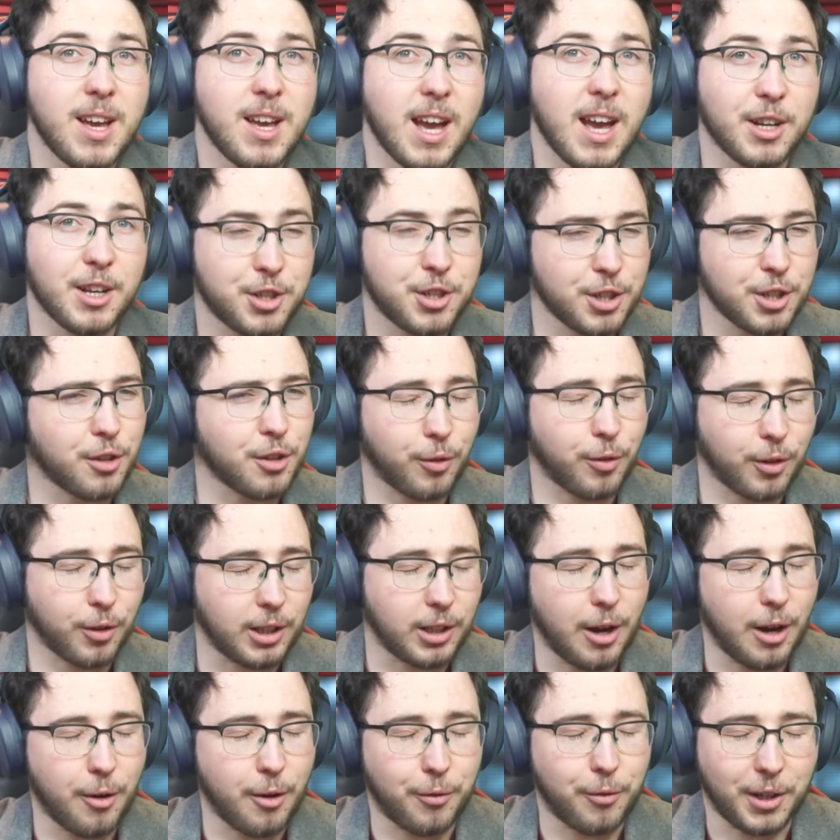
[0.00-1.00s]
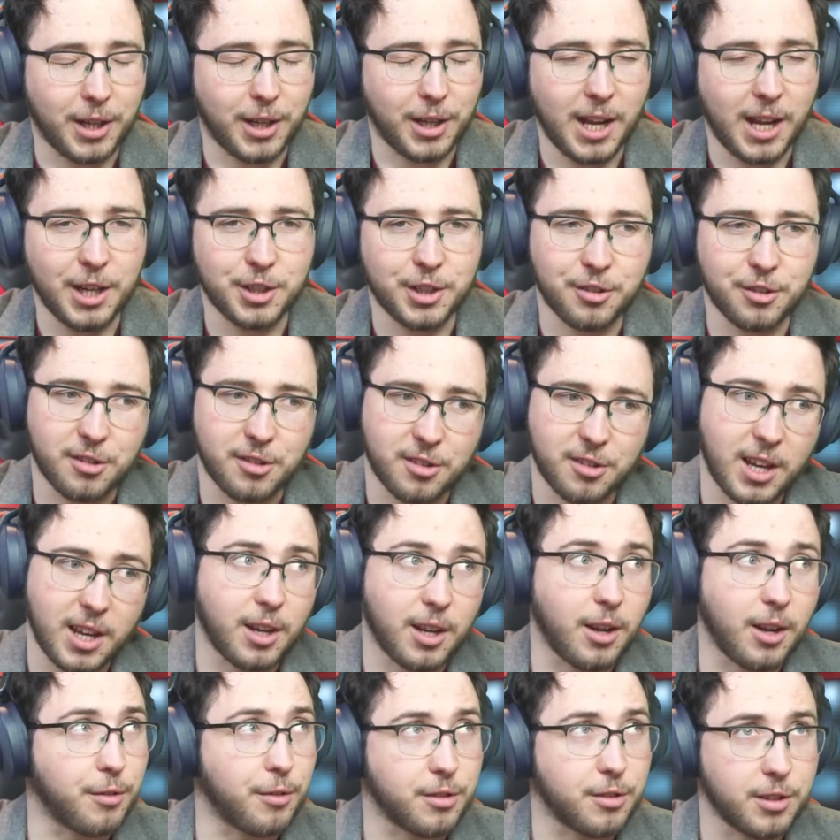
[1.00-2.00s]
And just for clarification's
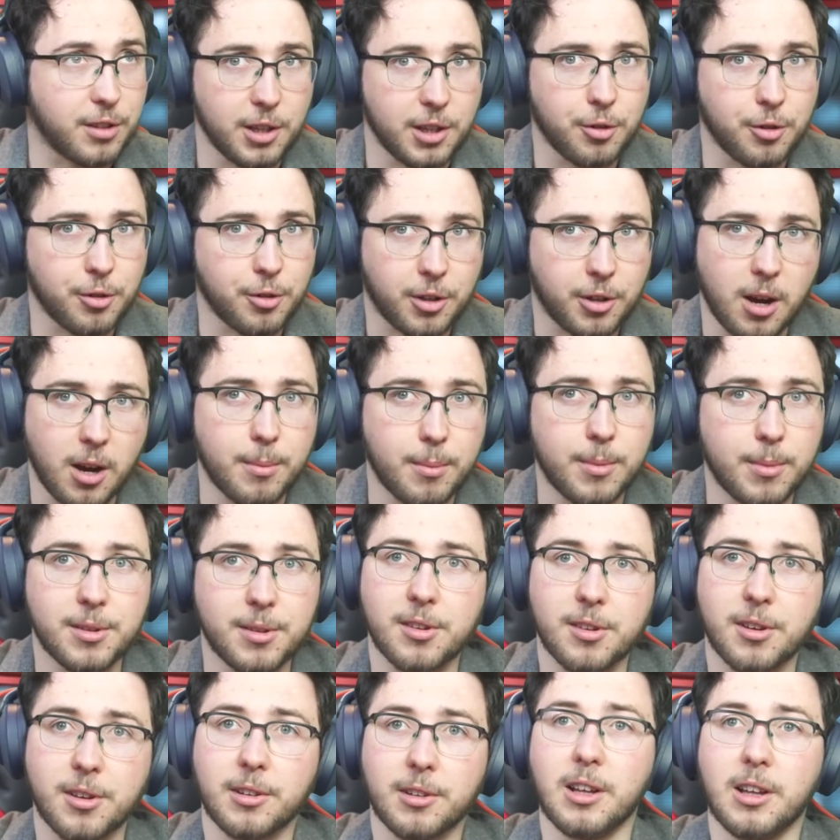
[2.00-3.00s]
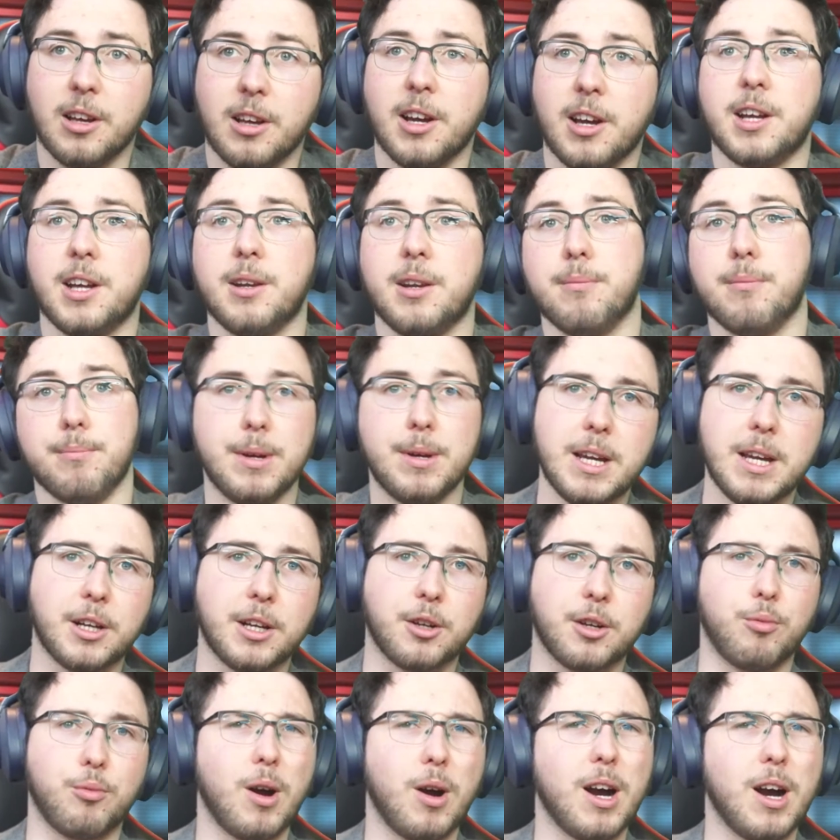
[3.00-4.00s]
sake, I've seen your comments online.
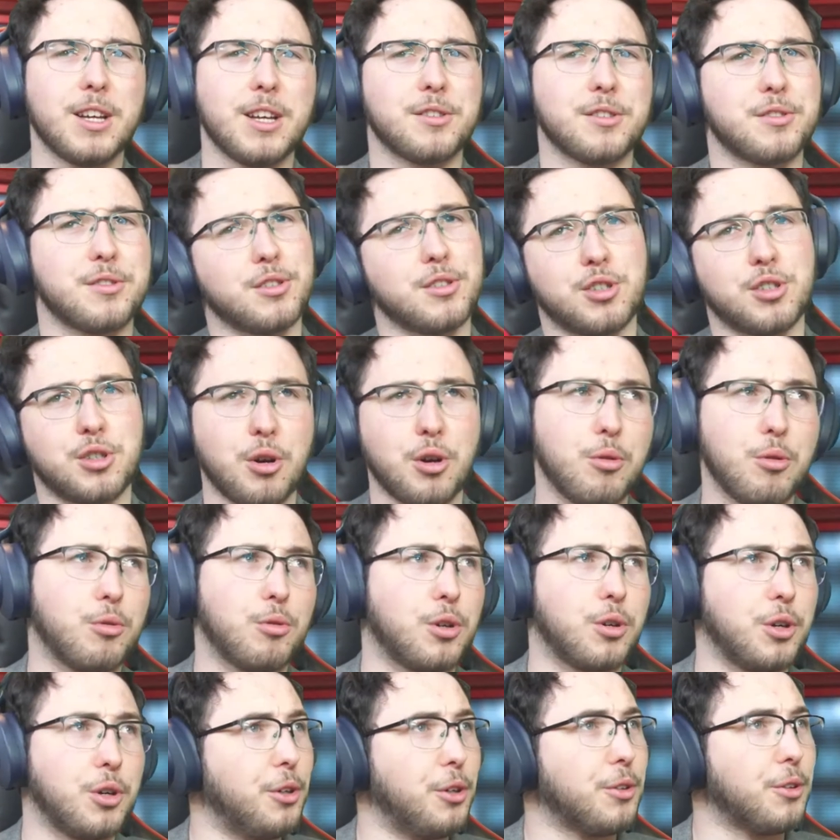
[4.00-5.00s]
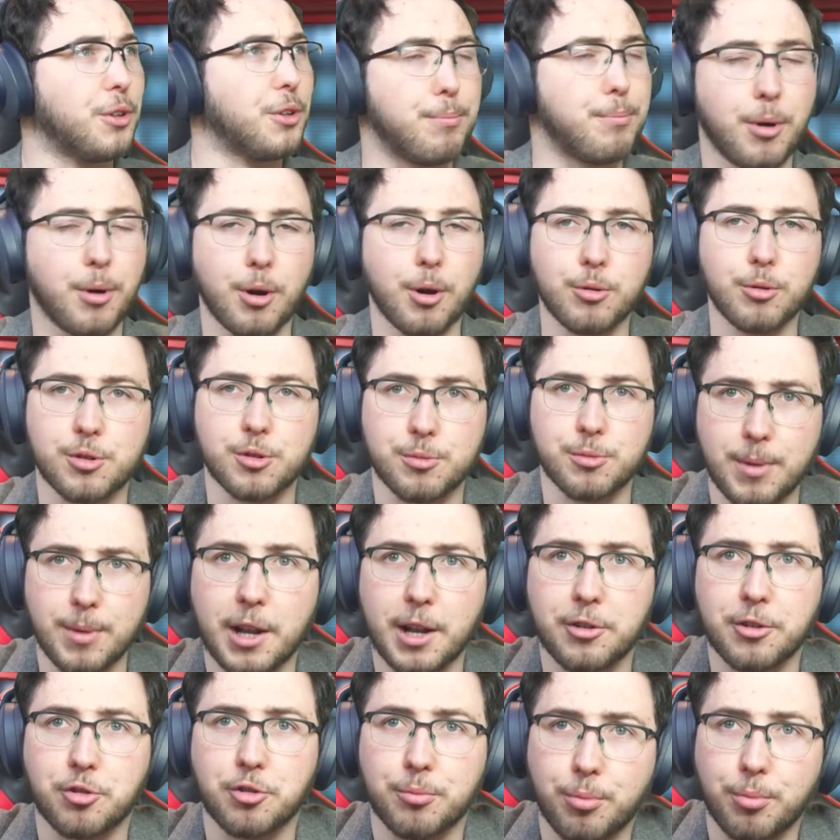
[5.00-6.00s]
Mick, why is the show called the post
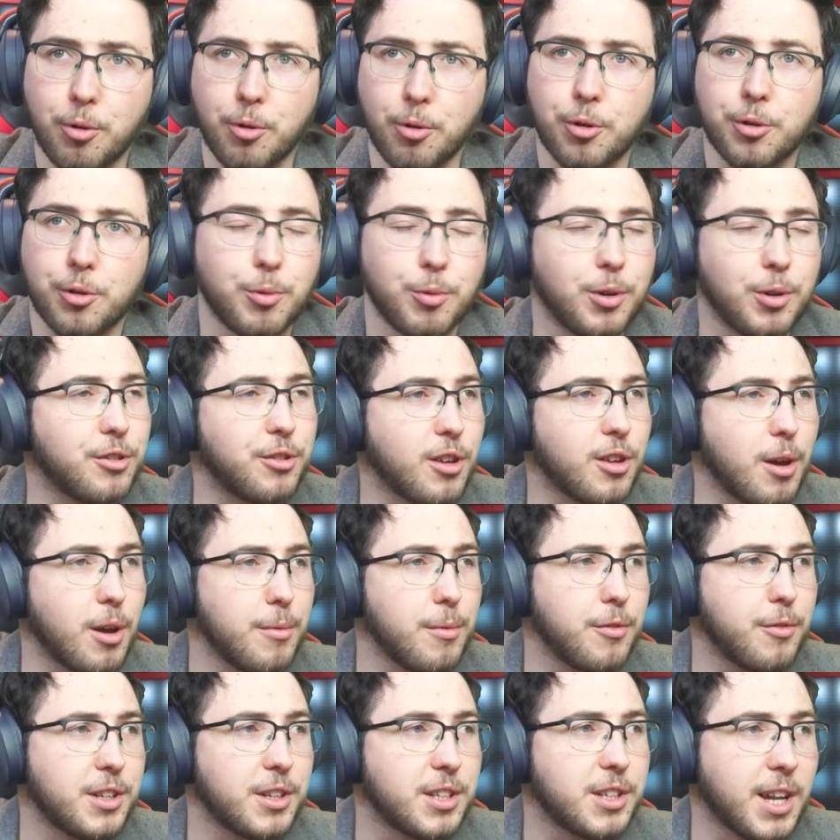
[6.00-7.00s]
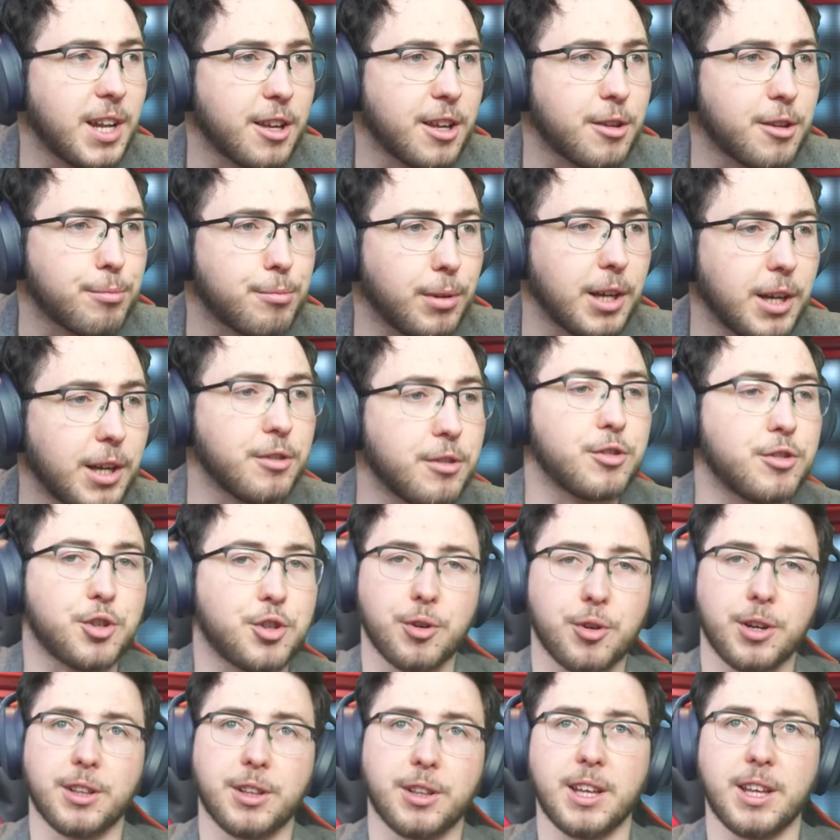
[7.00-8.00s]
match report when some of it takes place
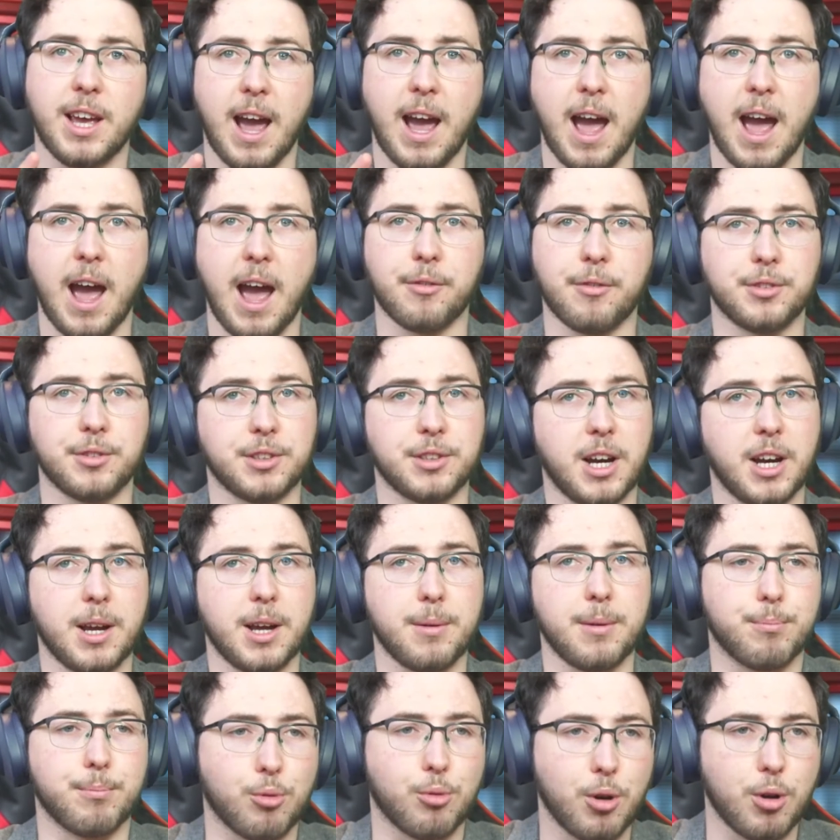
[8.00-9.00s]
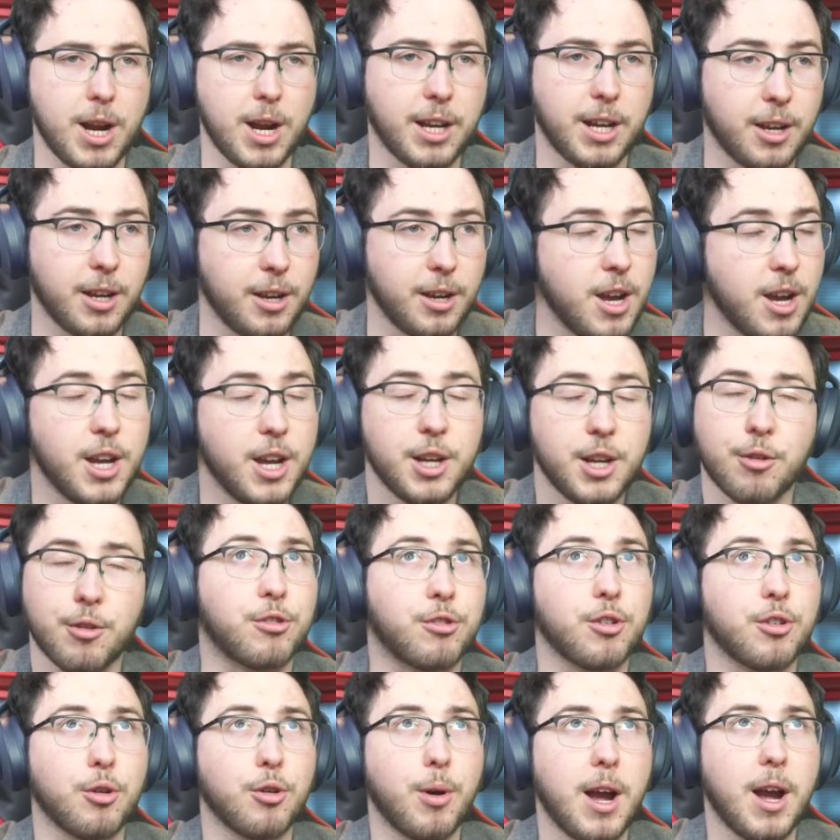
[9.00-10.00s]
during the halftime break? You're
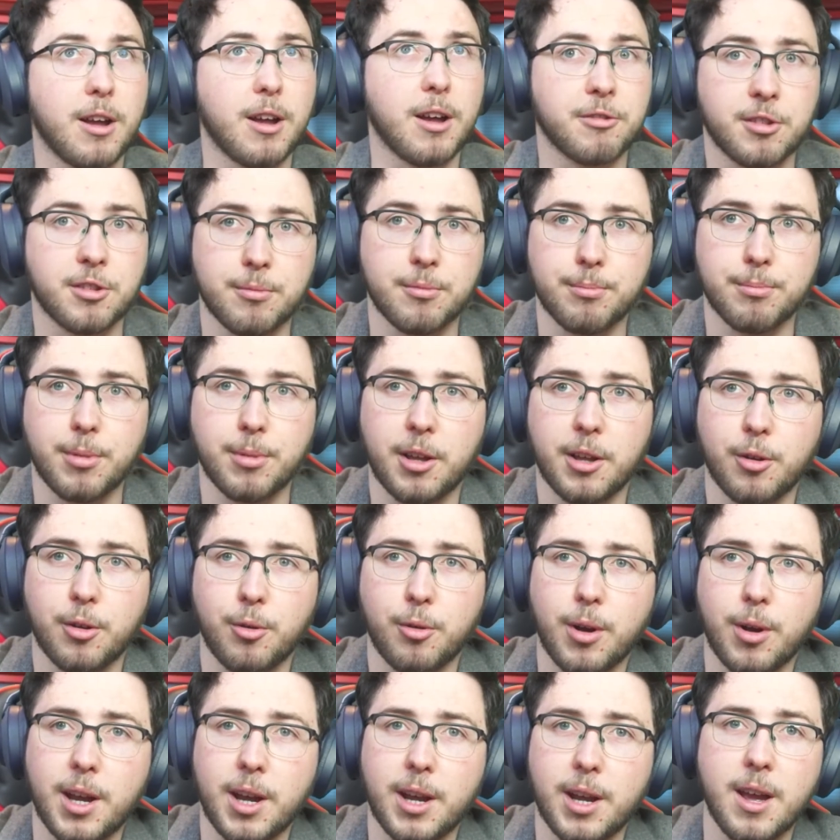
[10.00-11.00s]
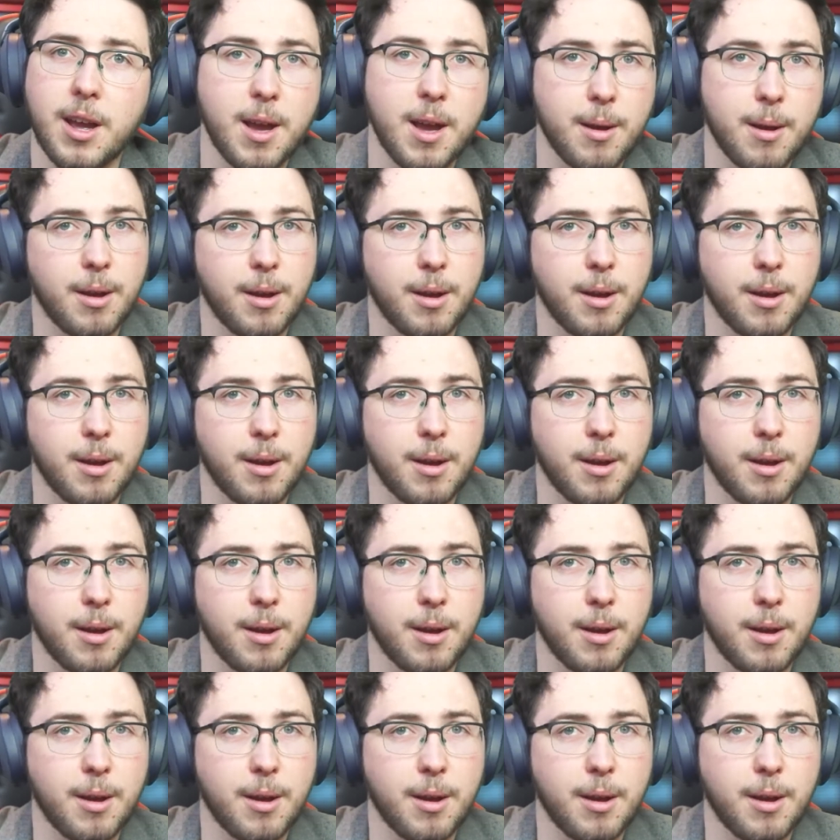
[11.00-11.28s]
so handsome, by the way.